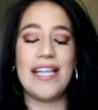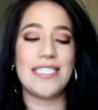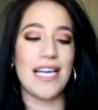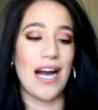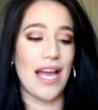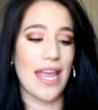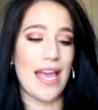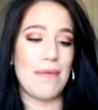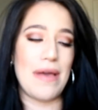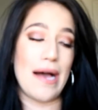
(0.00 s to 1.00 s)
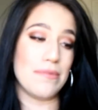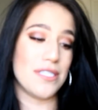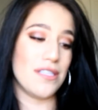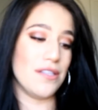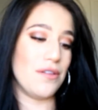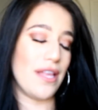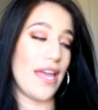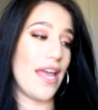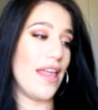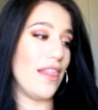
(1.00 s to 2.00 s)
and I am
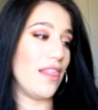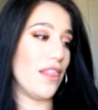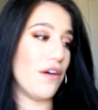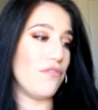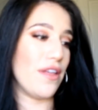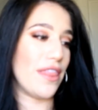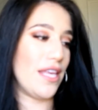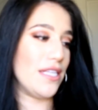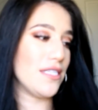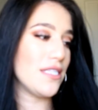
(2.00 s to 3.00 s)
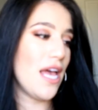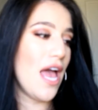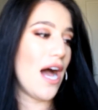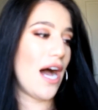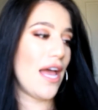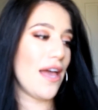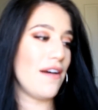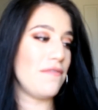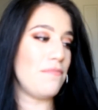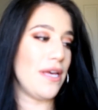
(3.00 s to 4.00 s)
absolutely in love with this. I
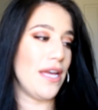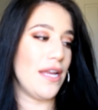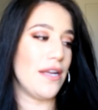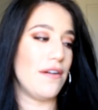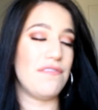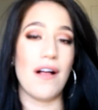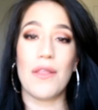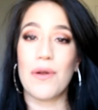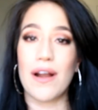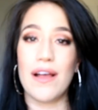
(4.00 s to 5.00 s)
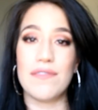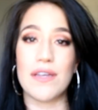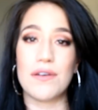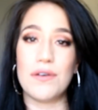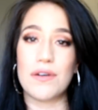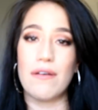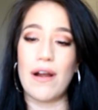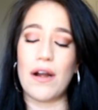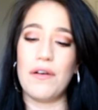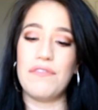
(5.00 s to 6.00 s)
have been a follower of Nicole
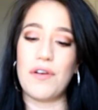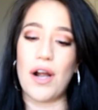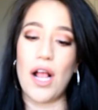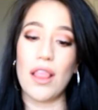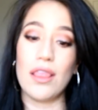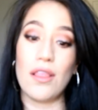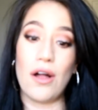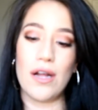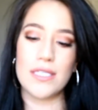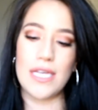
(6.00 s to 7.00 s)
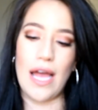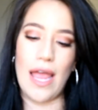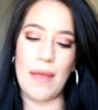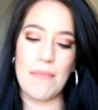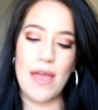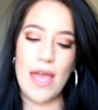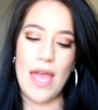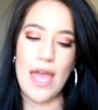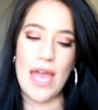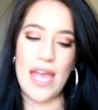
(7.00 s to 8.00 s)
Guerrero for a long time,
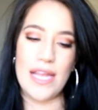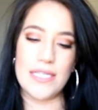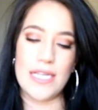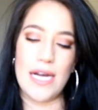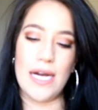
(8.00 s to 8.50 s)
and